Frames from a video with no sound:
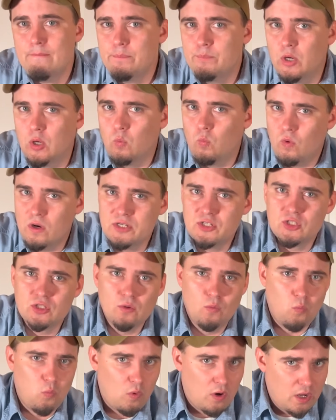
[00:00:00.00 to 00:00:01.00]
But once
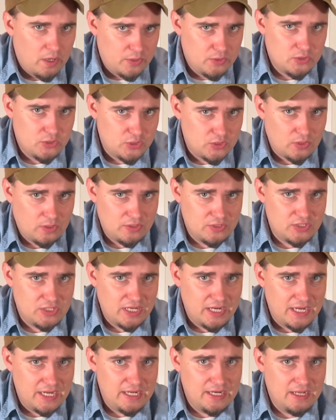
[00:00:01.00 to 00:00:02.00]
the water starts
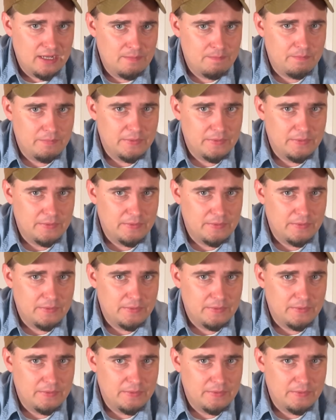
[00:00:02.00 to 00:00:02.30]
to heat up,